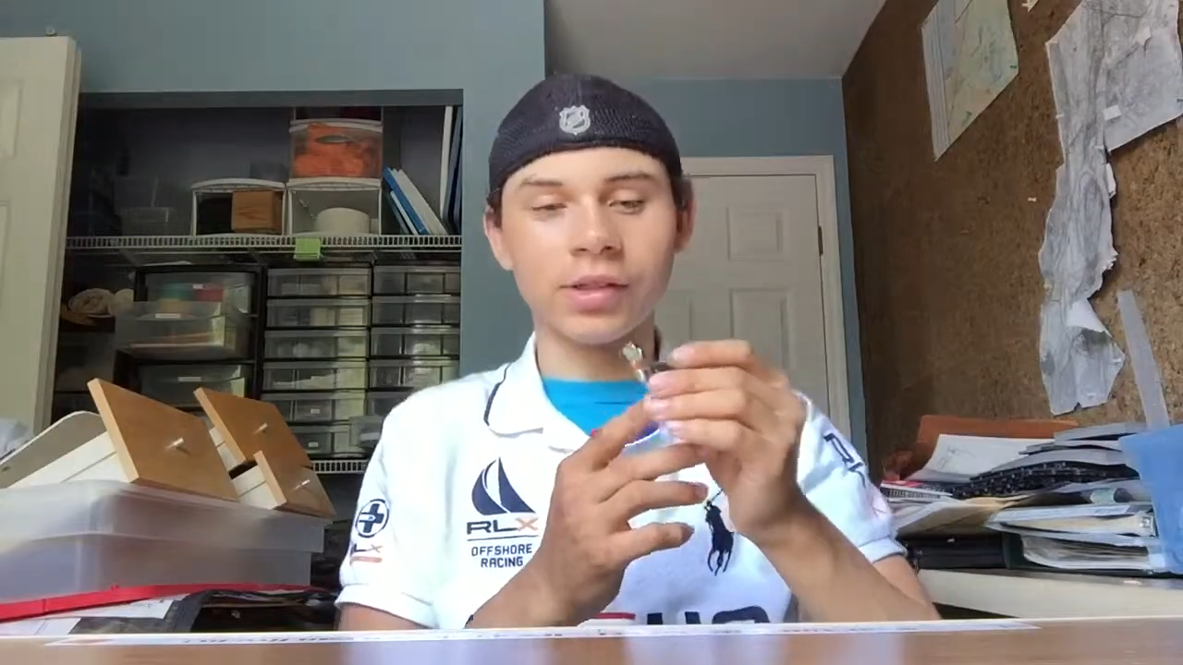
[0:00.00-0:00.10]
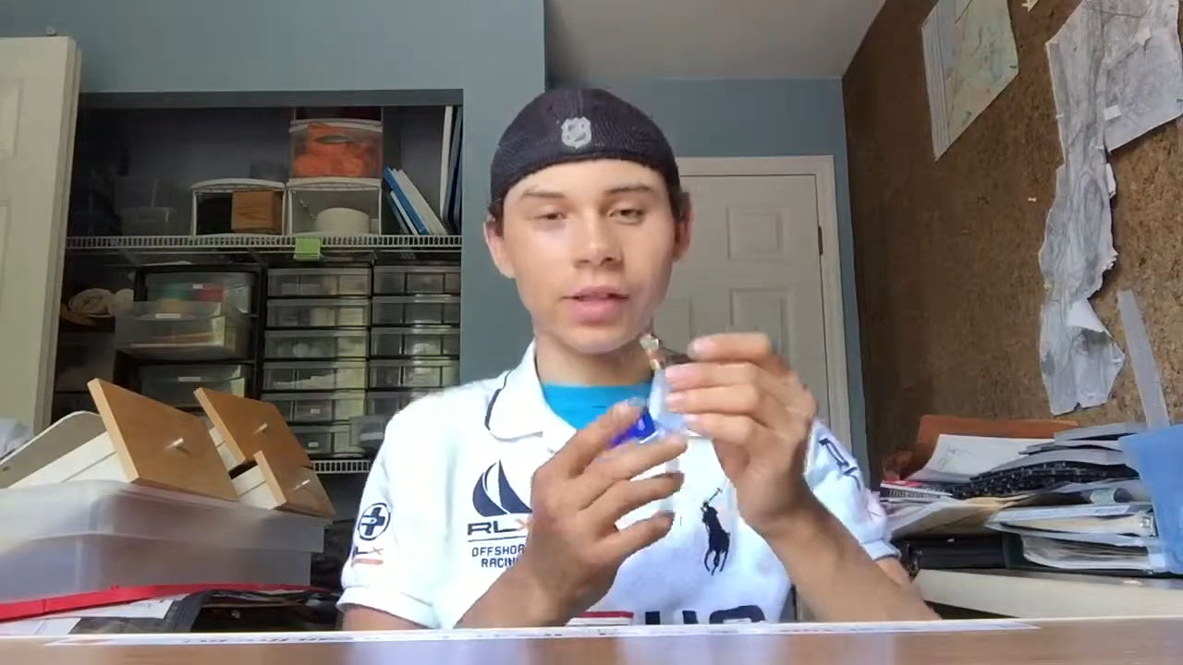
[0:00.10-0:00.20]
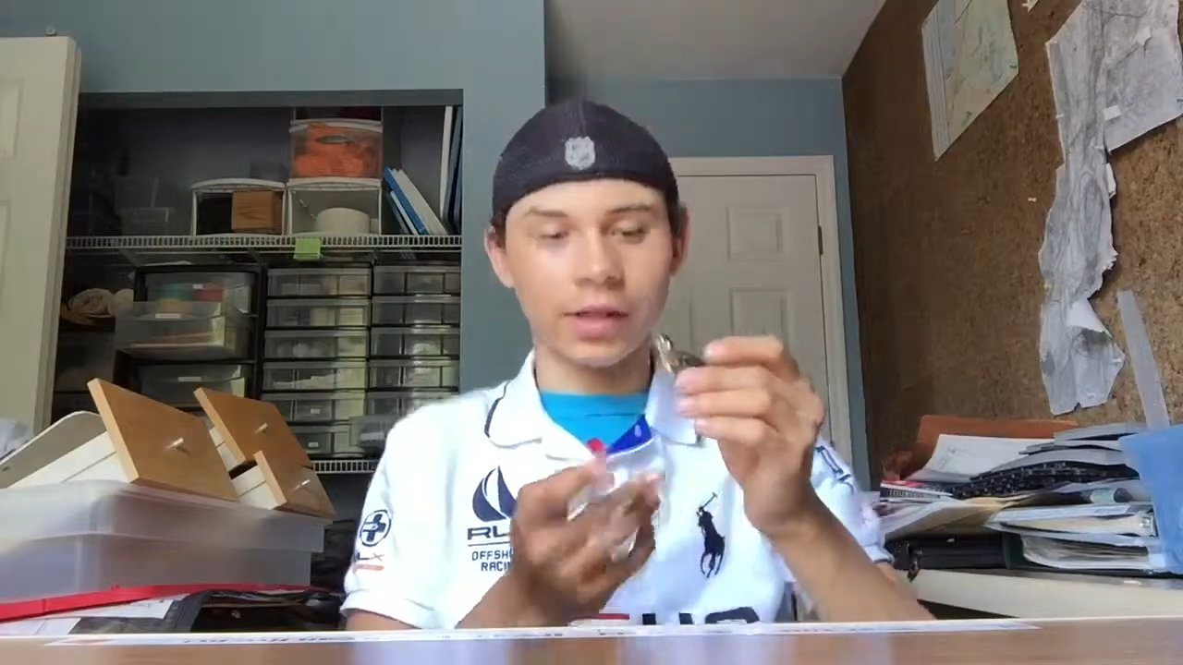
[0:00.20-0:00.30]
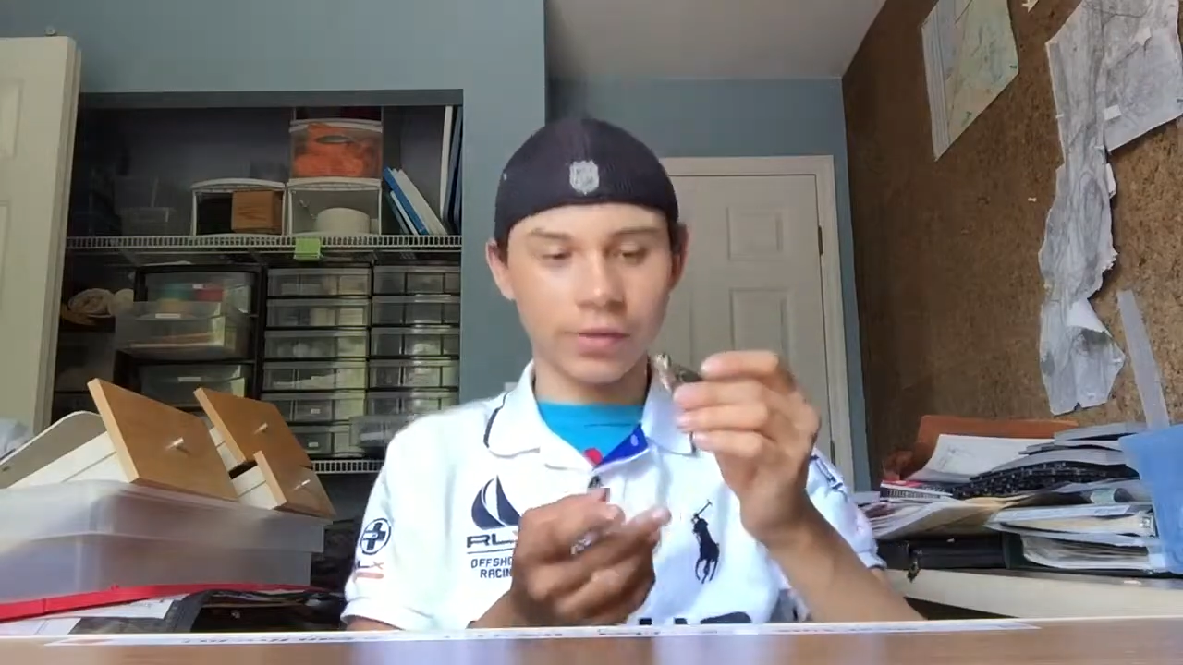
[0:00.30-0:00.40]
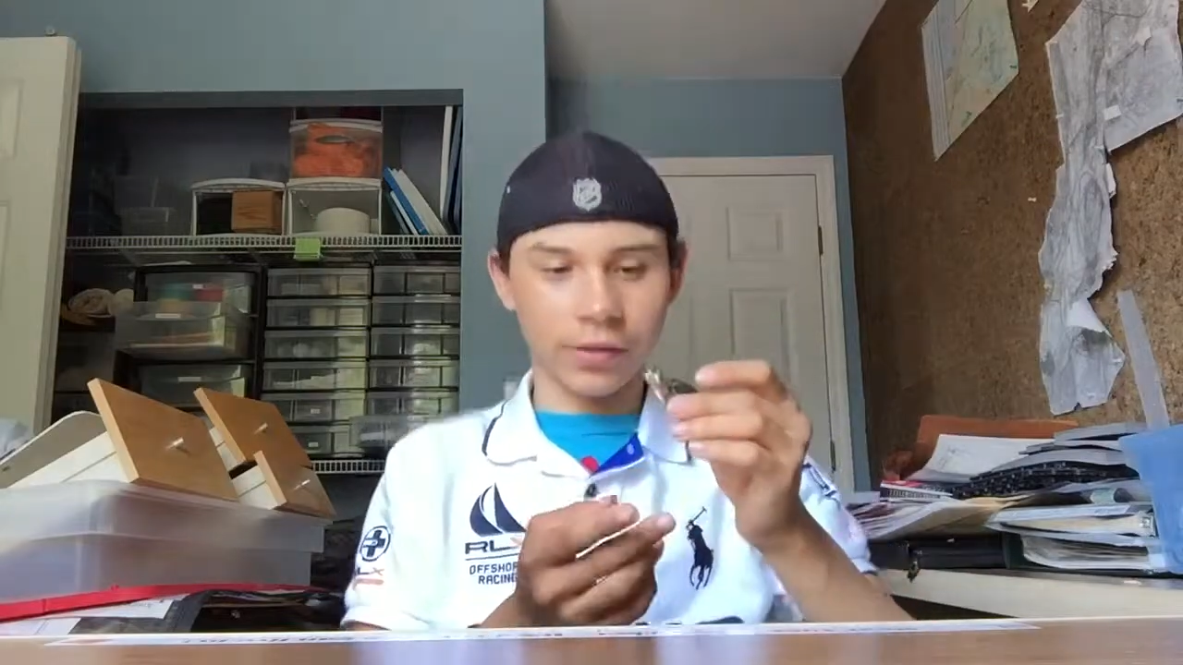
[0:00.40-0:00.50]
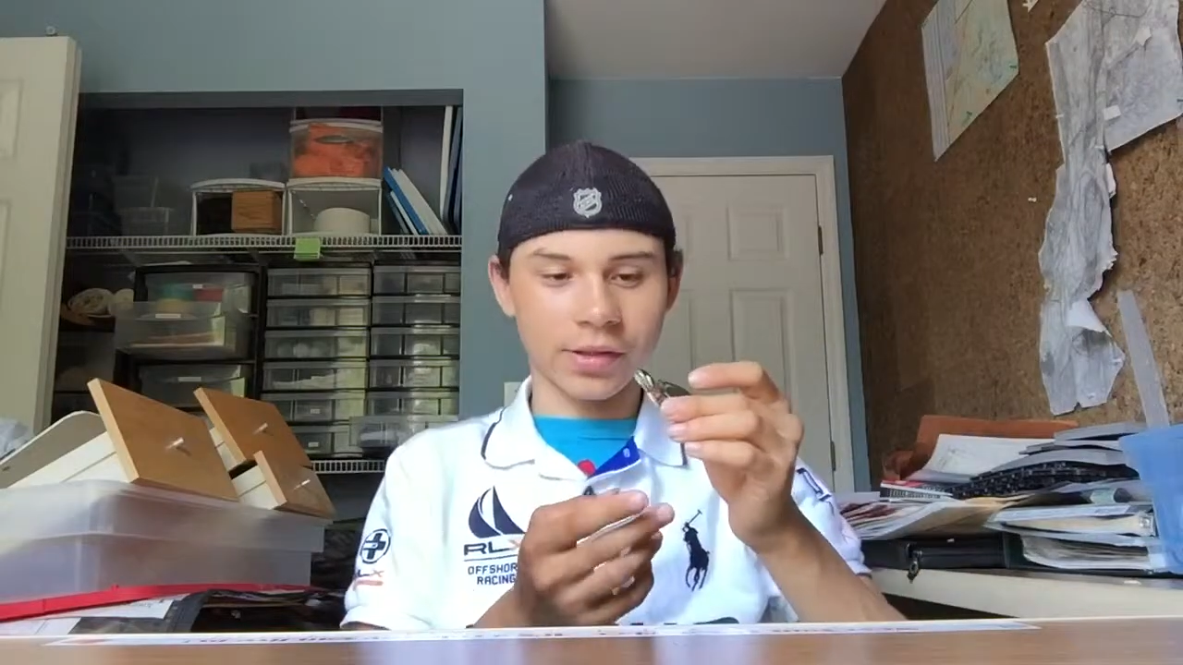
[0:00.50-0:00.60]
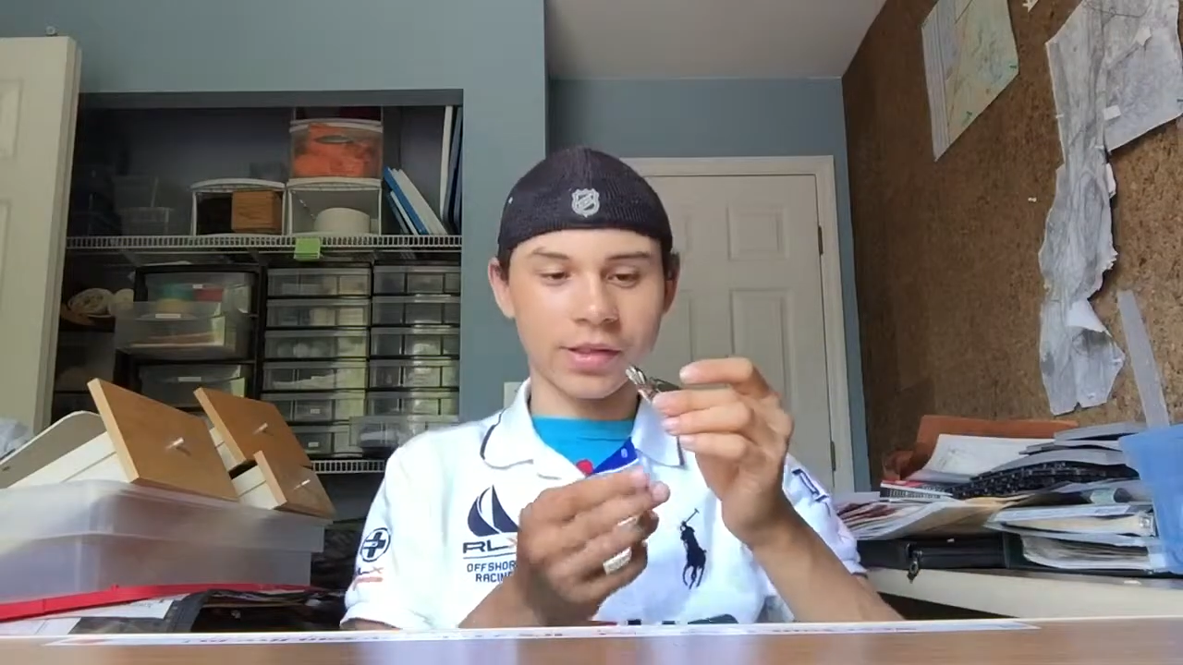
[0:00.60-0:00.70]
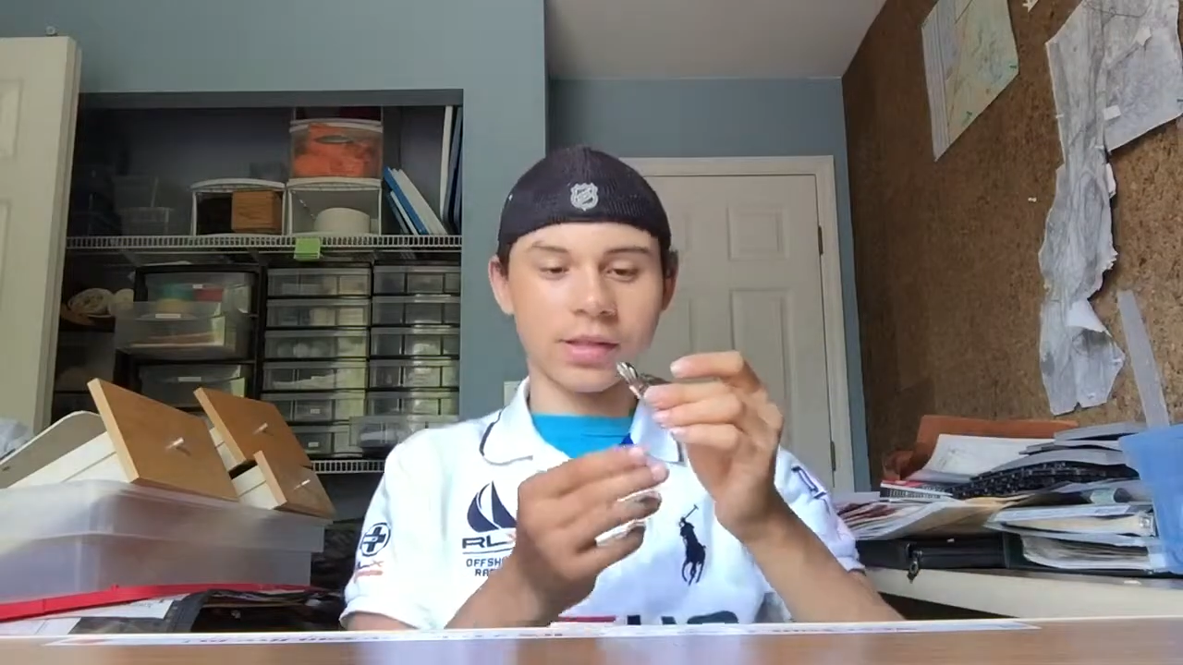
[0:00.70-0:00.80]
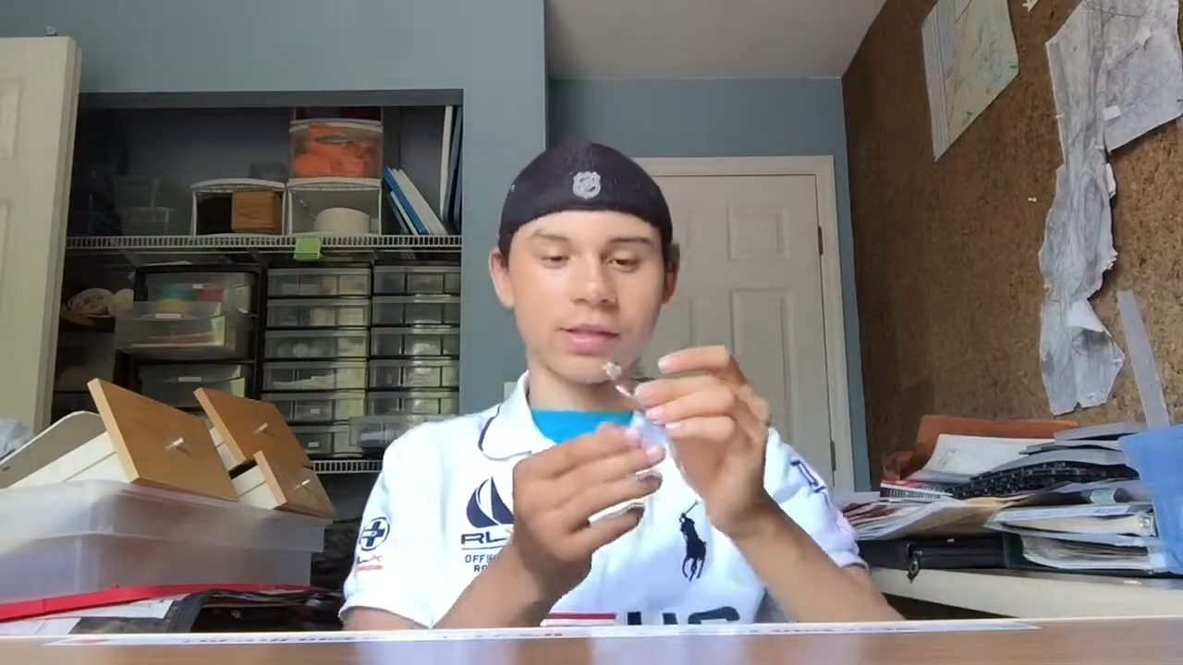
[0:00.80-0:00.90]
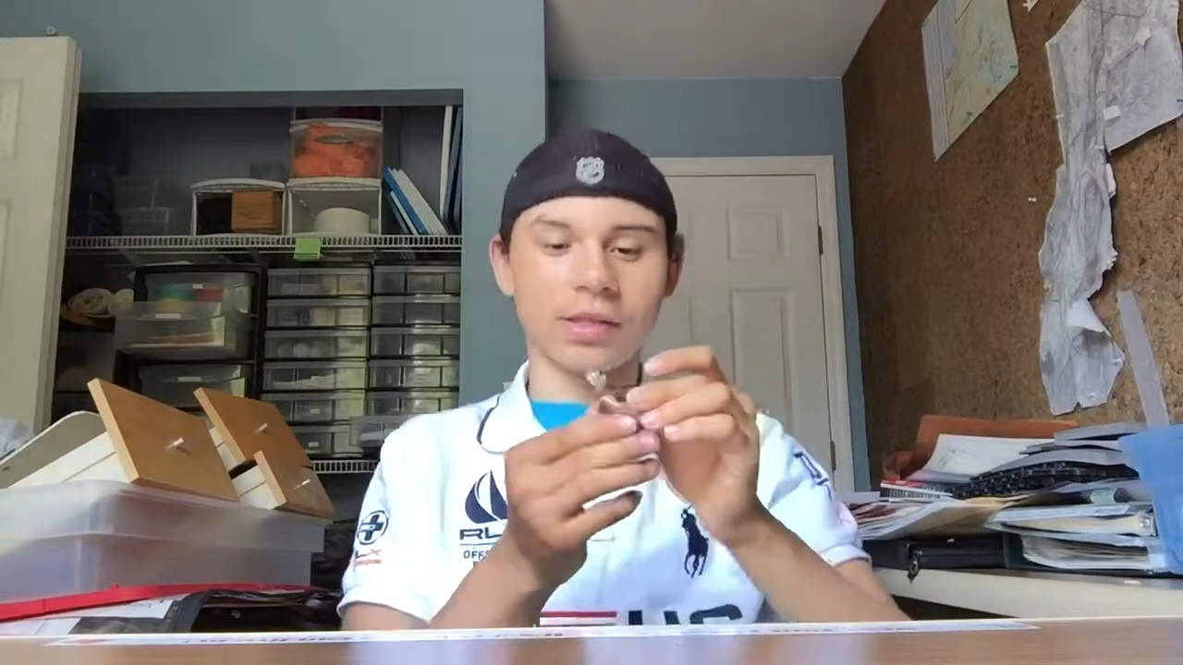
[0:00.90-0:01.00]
and land tortoises and